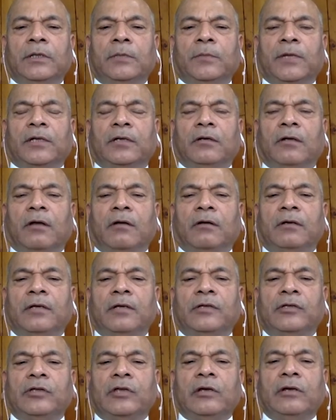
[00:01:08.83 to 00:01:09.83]
but not
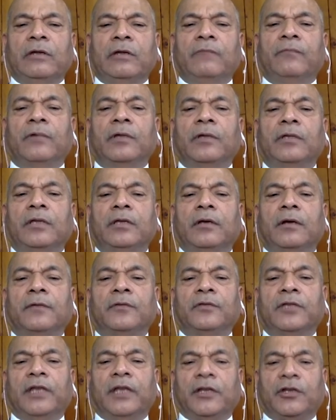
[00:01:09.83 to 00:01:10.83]
necessarily worthy of
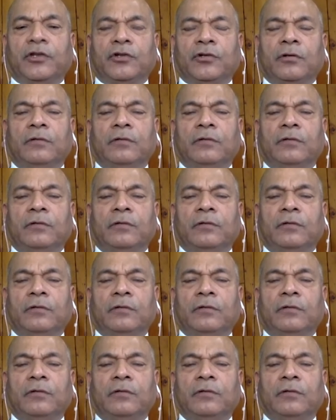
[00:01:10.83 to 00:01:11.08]
selection.